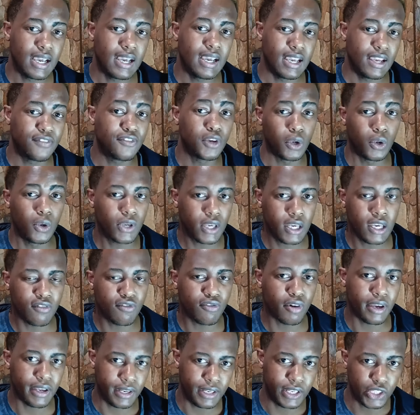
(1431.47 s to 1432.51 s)
if you're looking
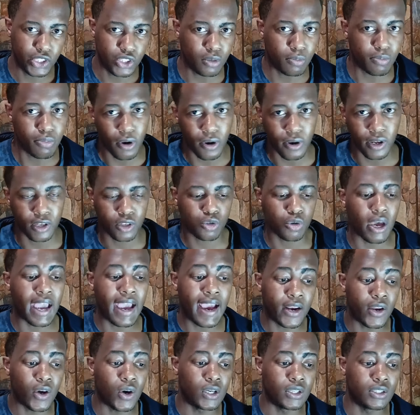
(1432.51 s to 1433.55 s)
for additional products or
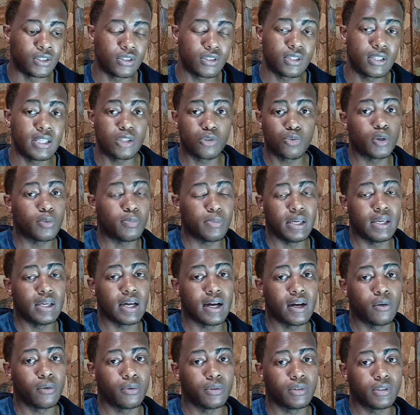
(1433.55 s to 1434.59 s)
add-ons, this would be, I
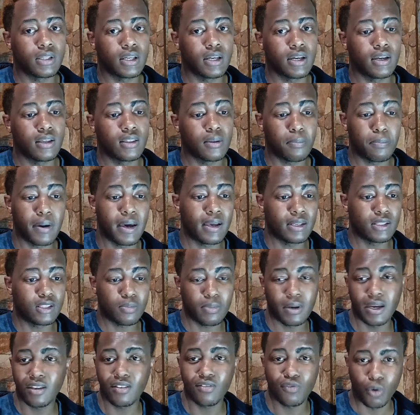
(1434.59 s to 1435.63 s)
would say, the best
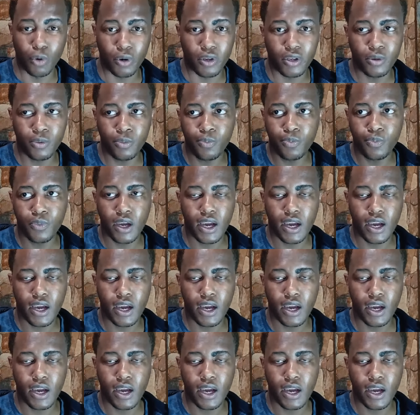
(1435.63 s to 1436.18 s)
bank for you.